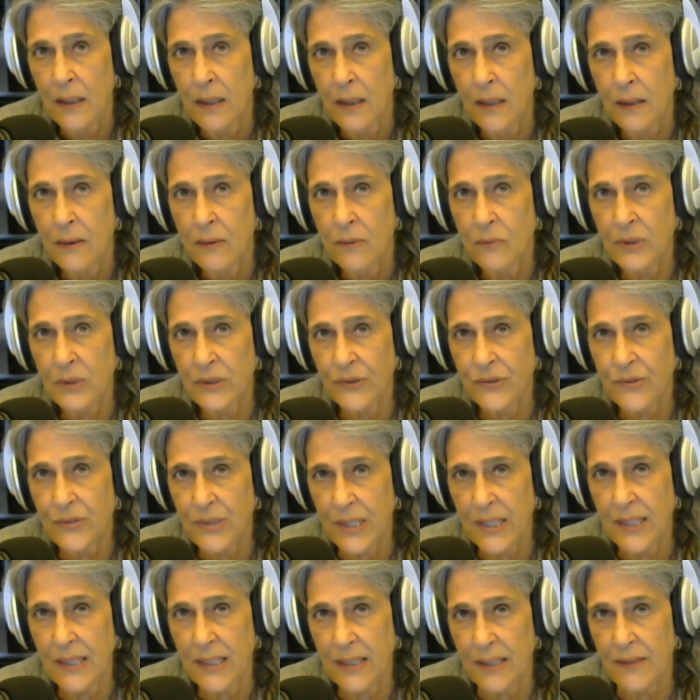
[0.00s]
we'll
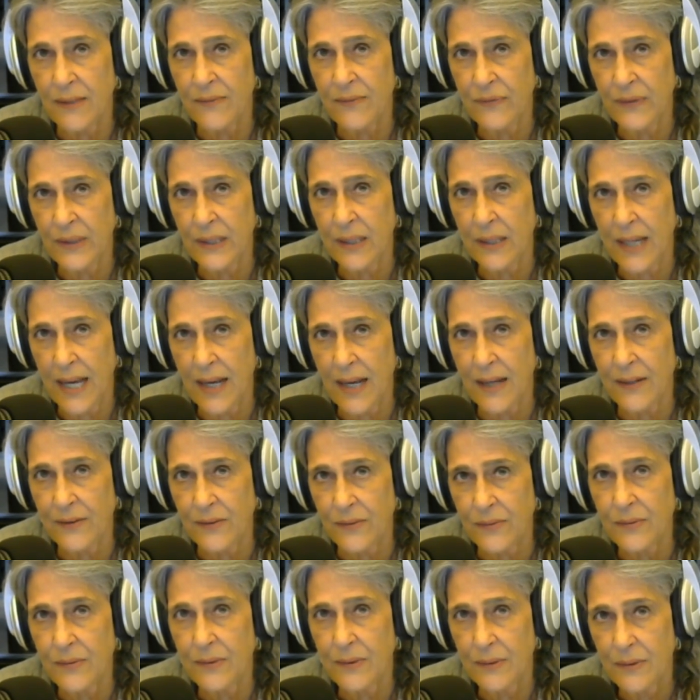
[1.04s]
see if it
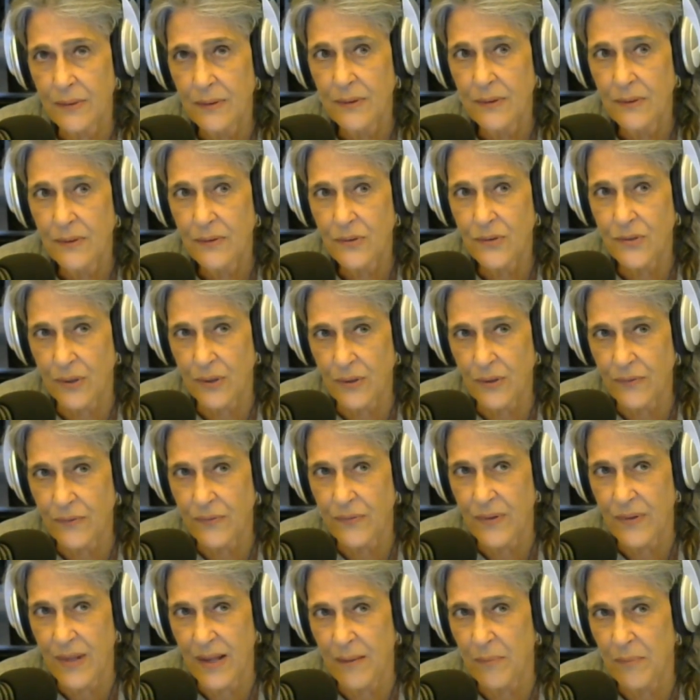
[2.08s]
has
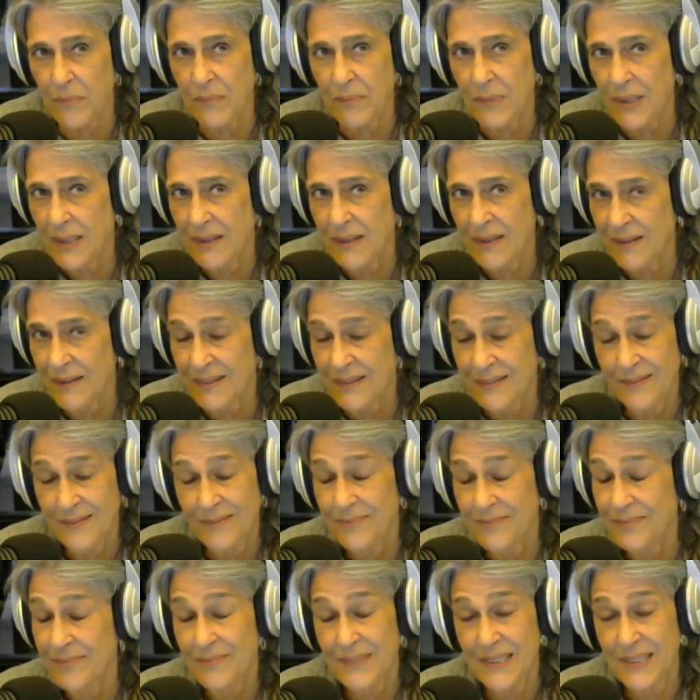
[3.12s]
served them
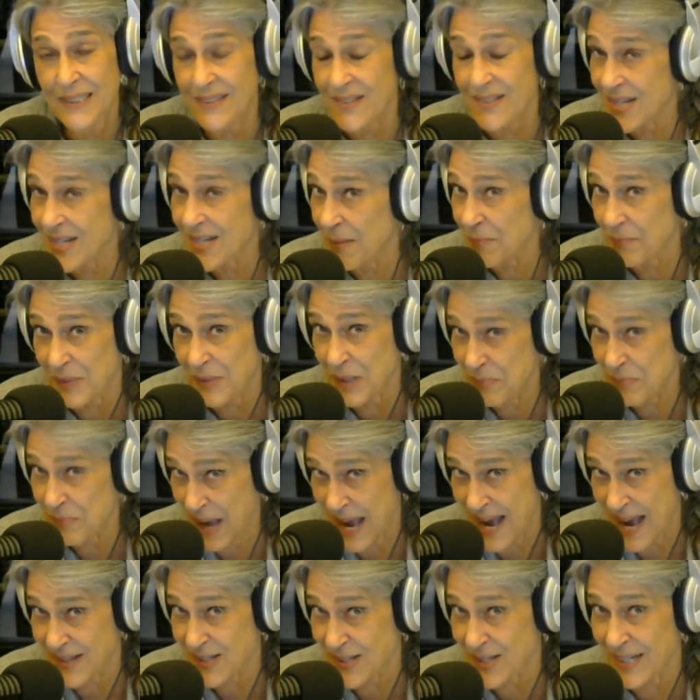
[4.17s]
in some
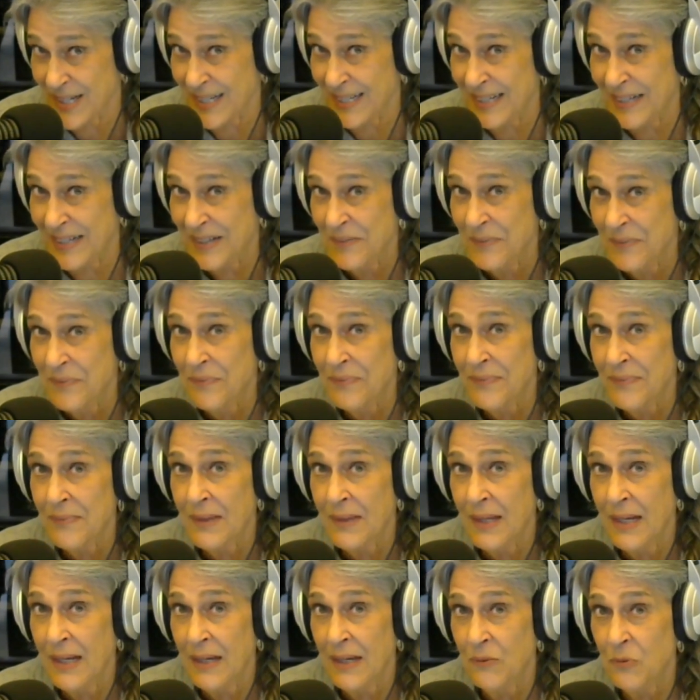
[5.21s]
capacity.
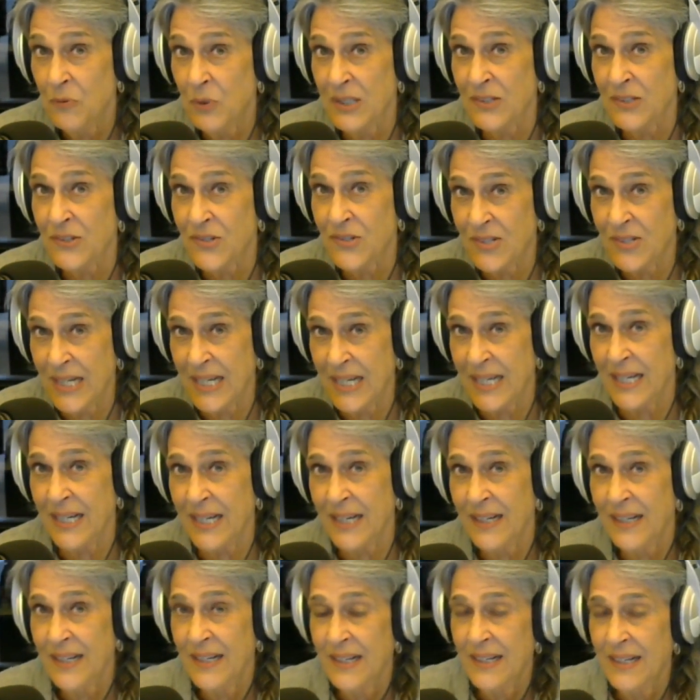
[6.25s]
We'll see
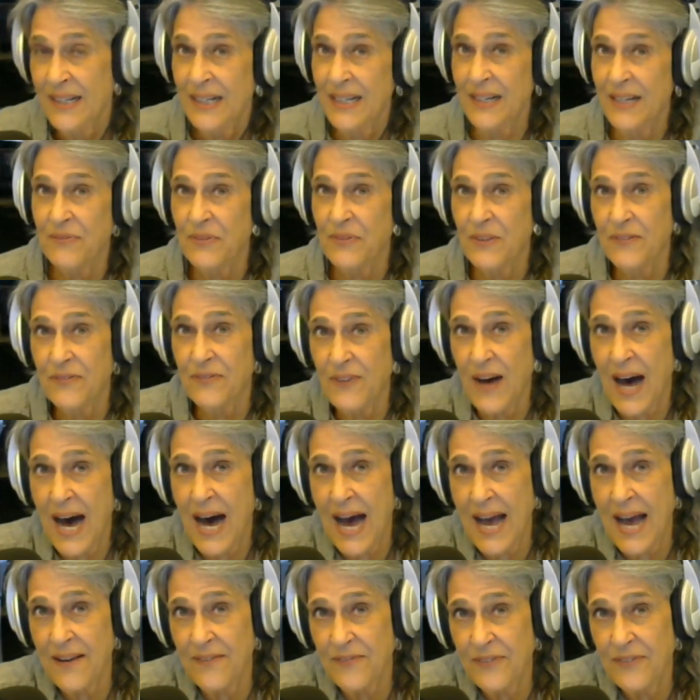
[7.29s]
if the
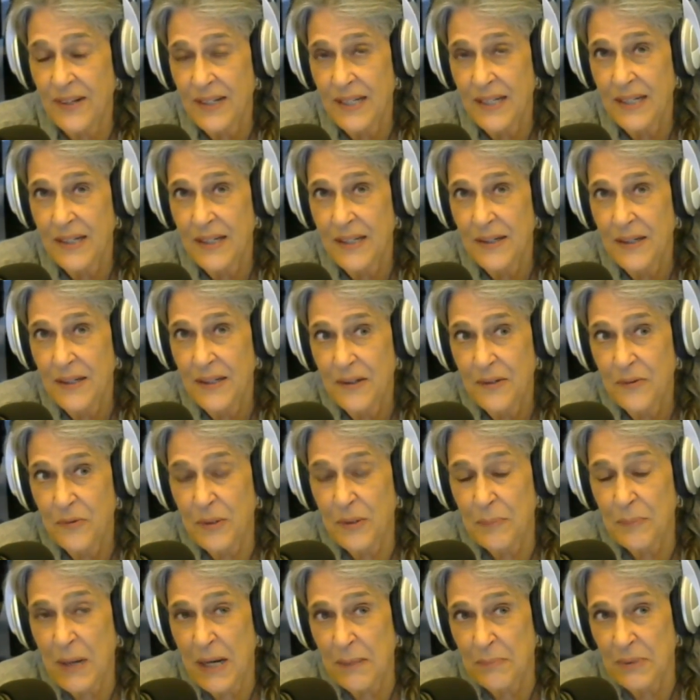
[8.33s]
5
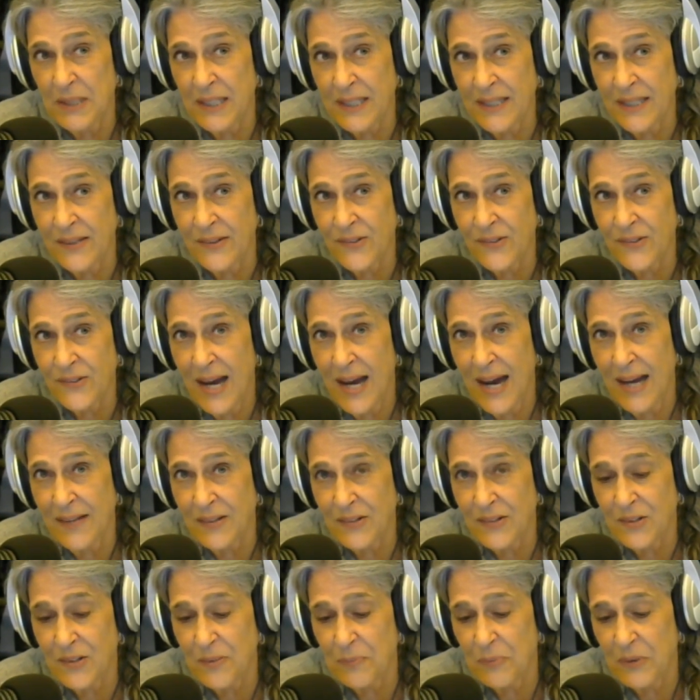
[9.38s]
Republicans on the
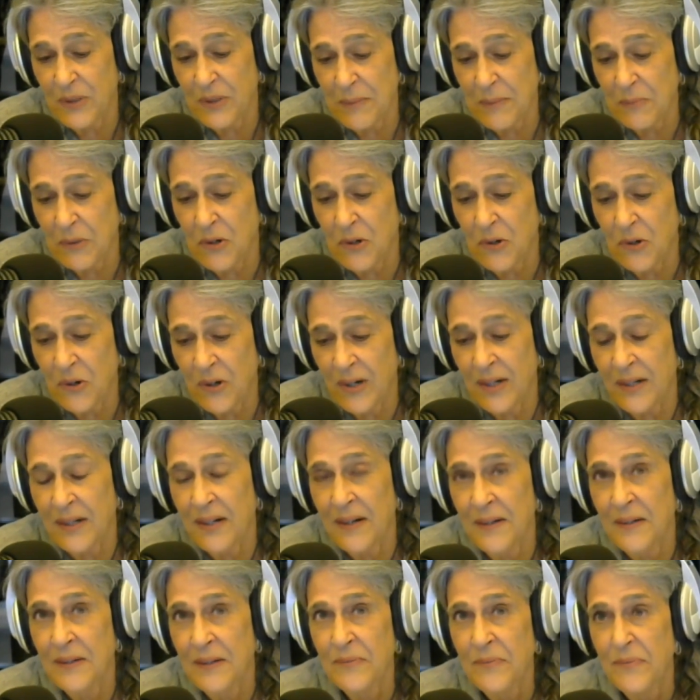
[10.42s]
Supreme Court
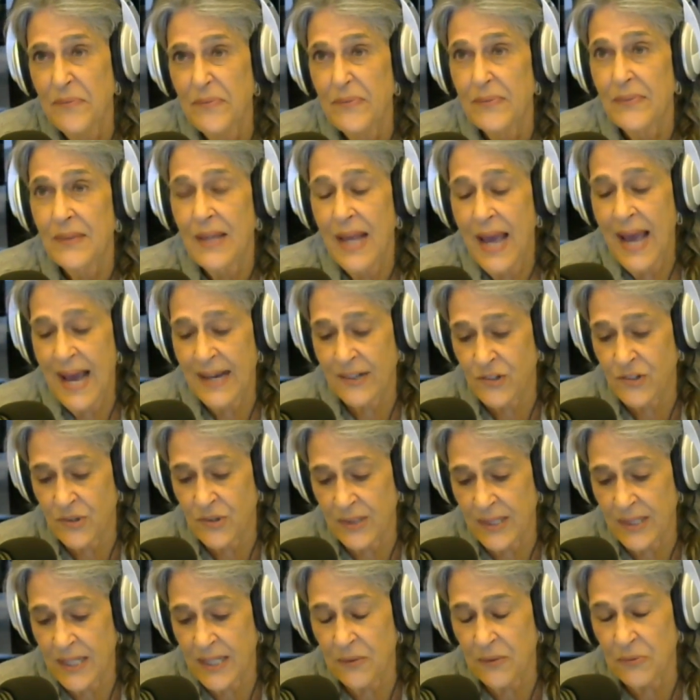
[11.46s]

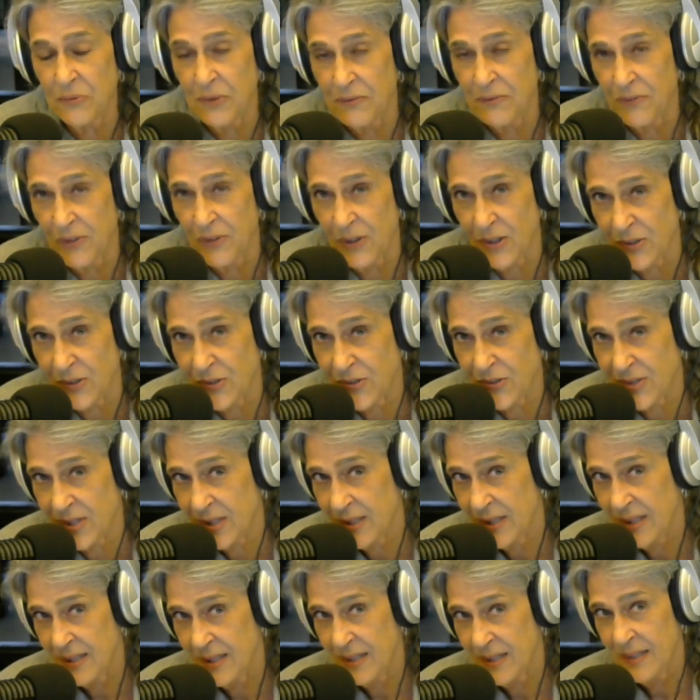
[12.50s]
actually reverse
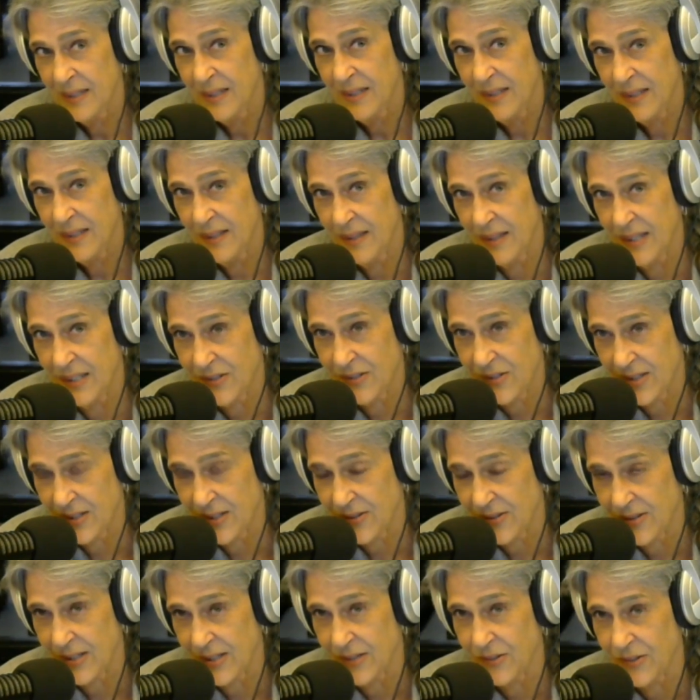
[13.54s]
this
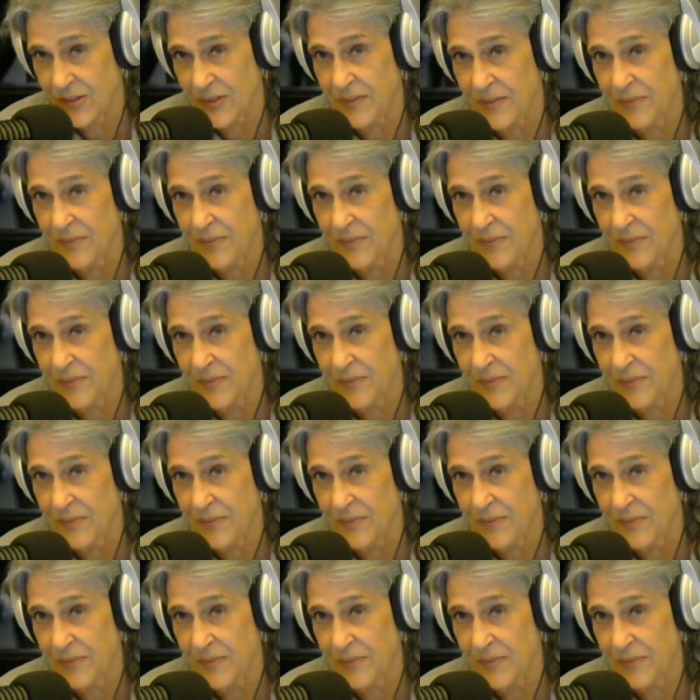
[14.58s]
decision,